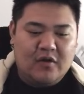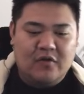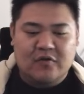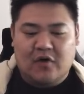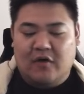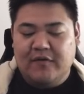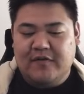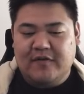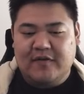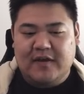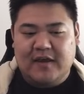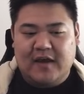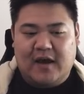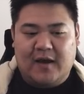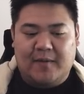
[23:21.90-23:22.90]
So
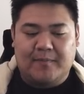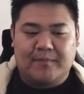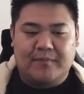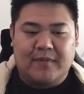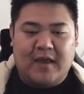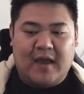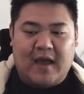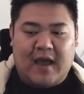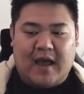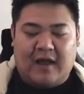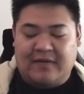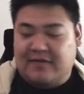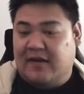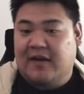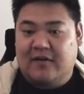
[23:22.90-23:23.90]
obviously,
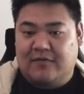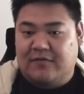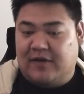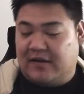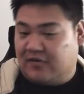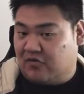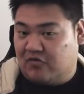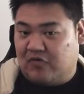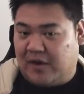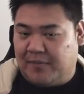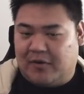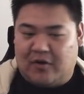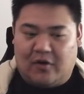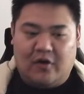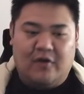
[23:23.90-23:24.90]
outside of like just straight
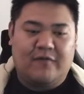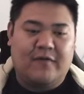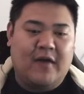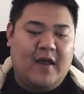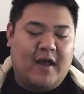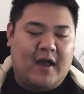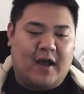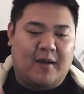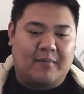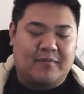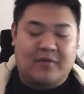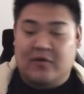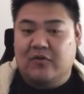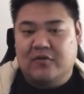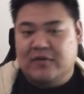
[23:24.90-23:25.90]
mono Earth,
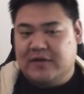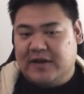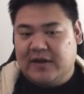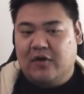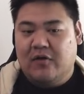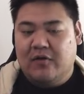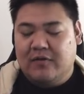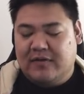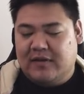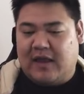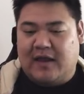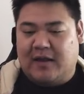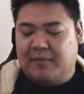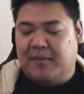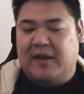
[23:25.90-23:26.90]
the new Leo
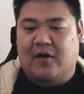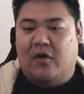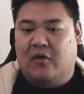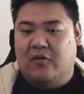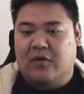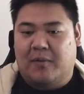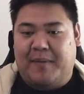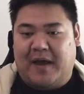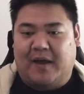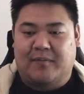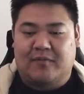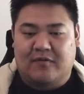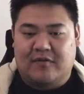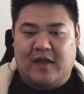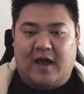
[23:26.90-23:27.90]
that can make all your
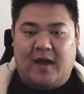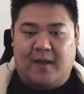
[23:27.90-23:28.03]
backups